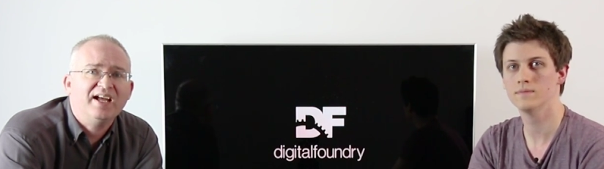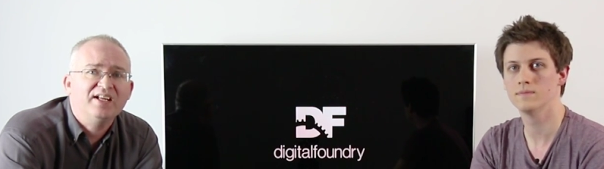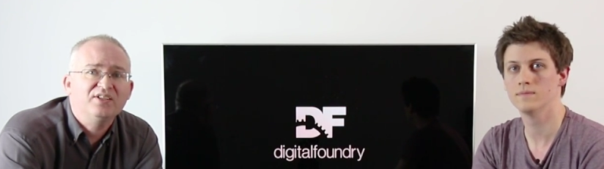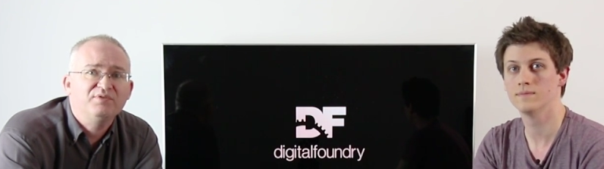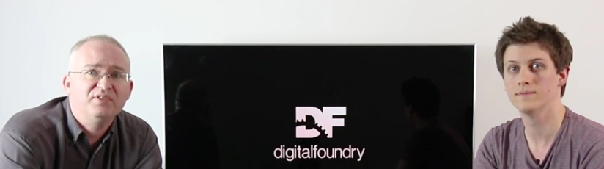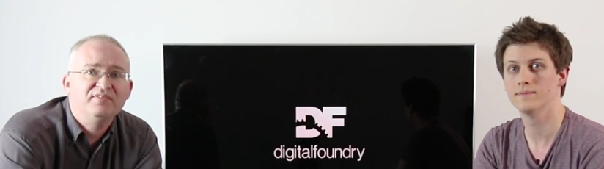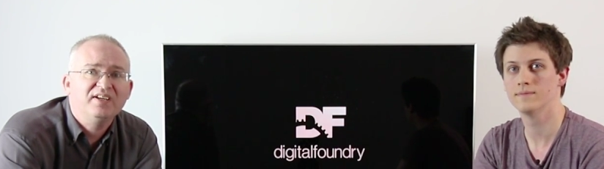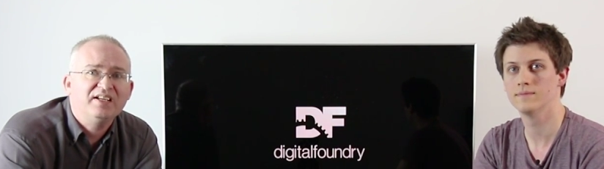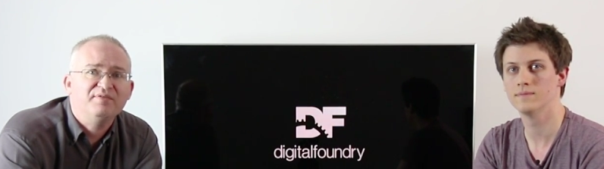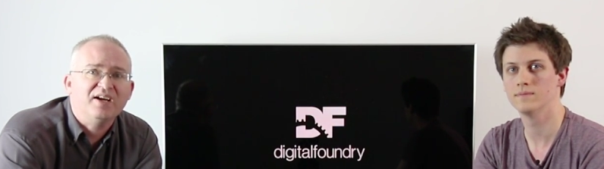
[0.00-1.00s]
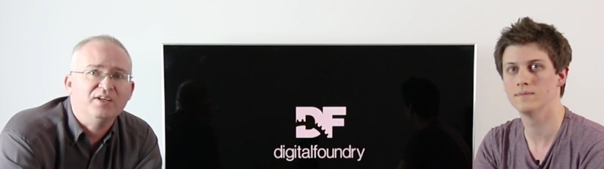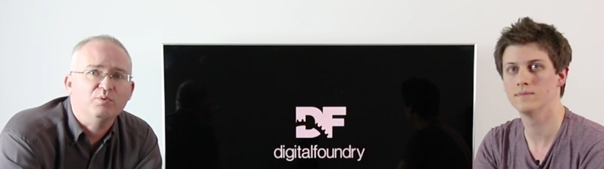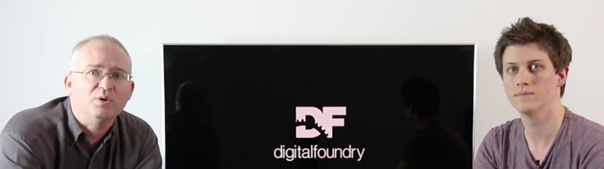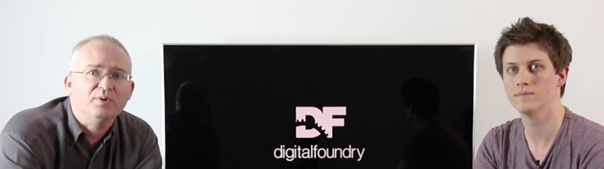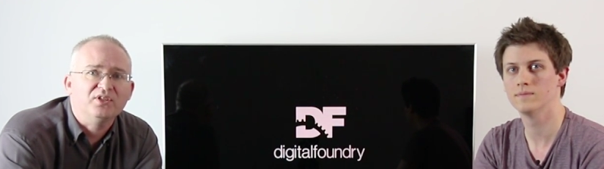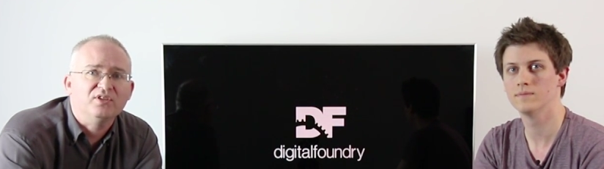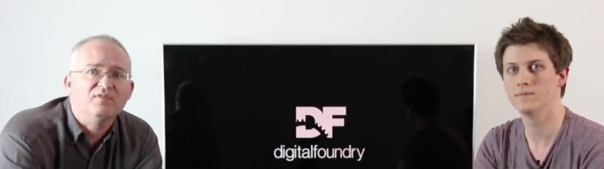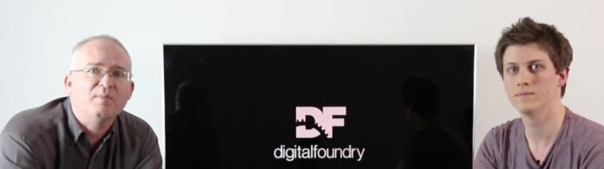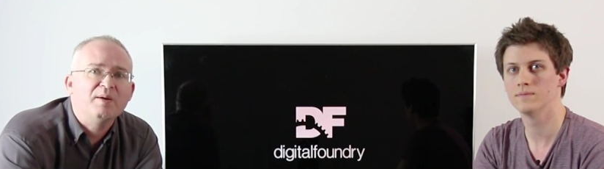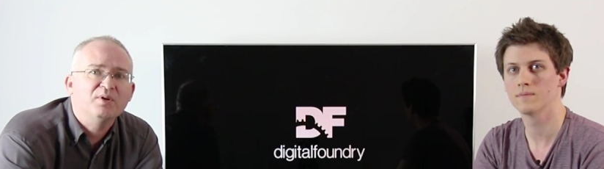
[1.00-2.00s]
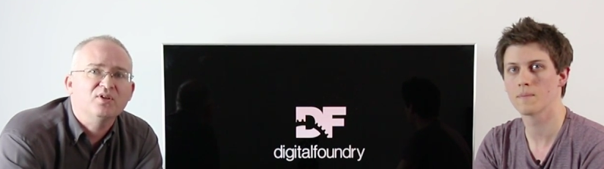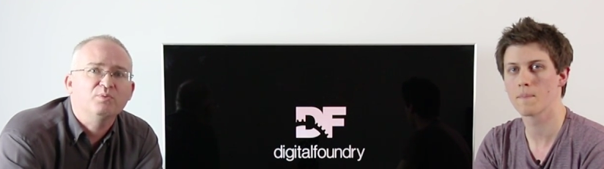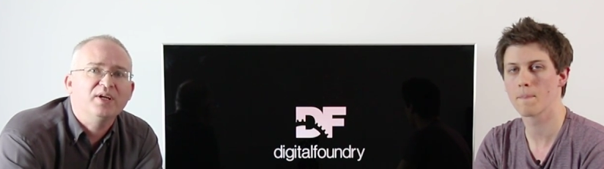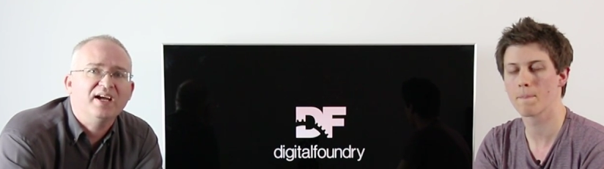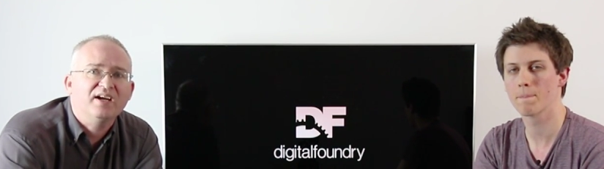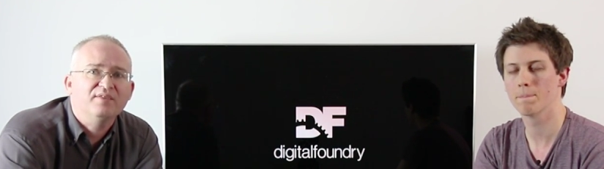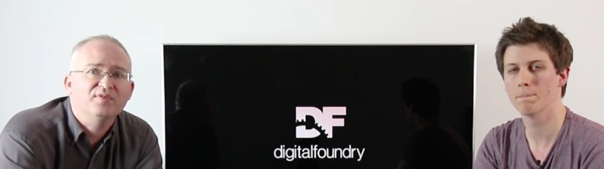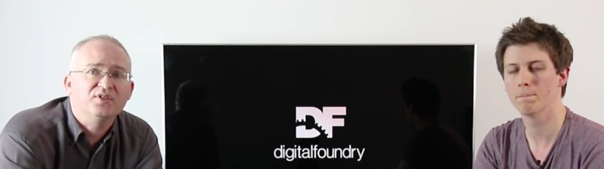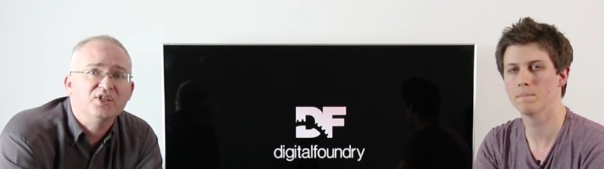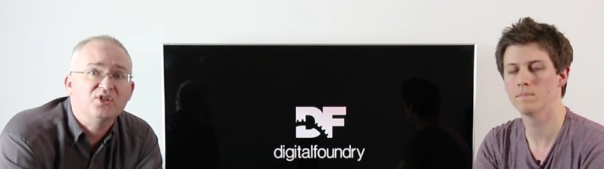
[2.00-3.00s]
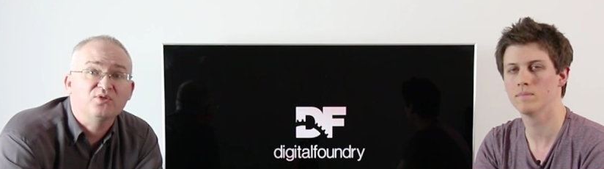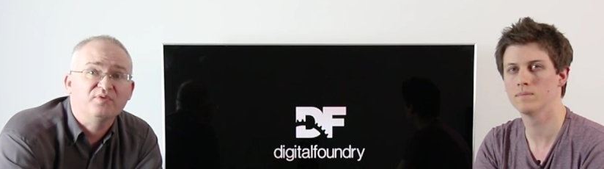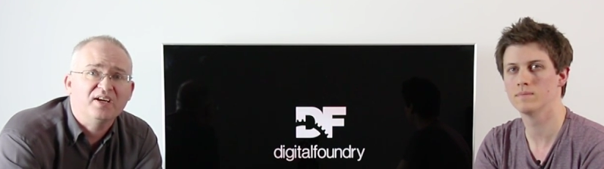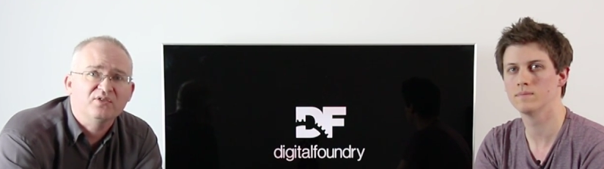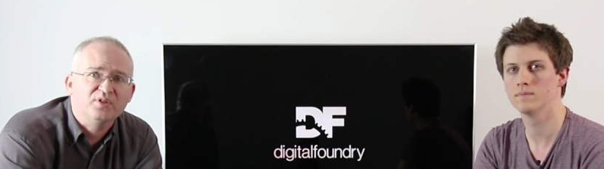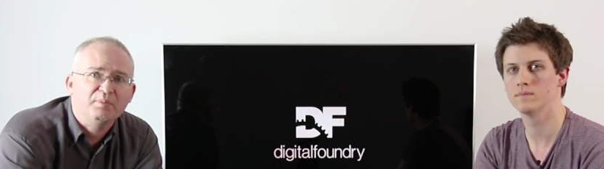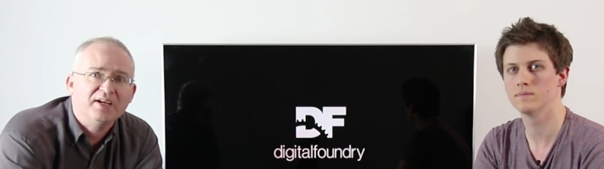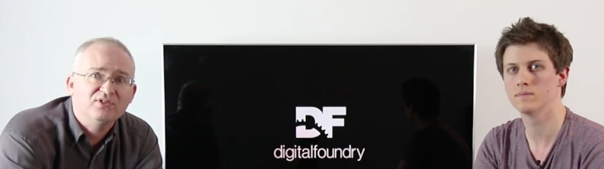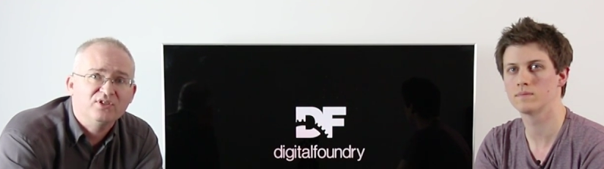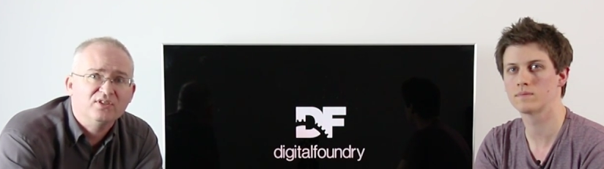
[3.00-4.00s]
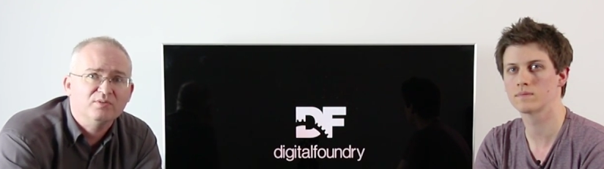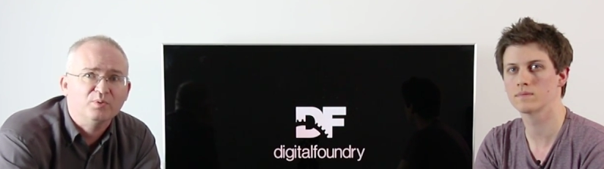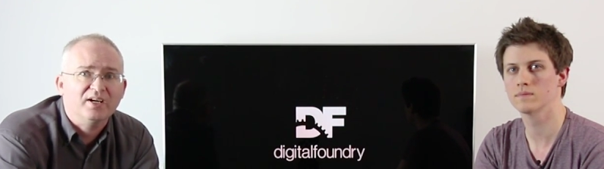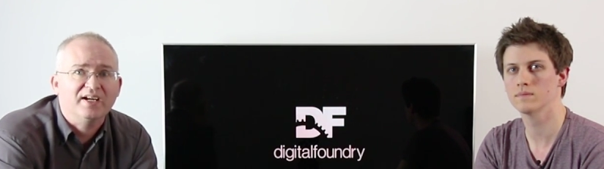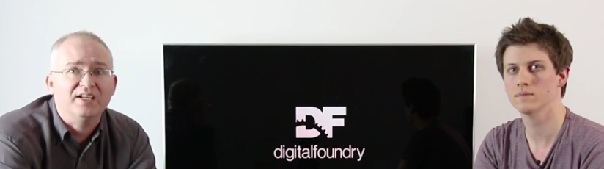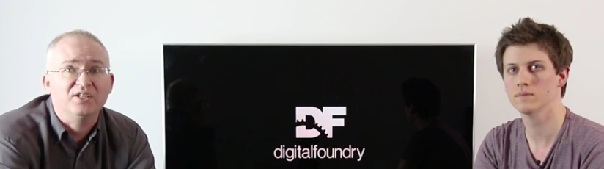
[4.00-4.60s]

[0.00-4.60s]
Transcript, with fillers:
Speaker 1: And if you really value what we do, remember that we have the Digital Foundry Patreon, where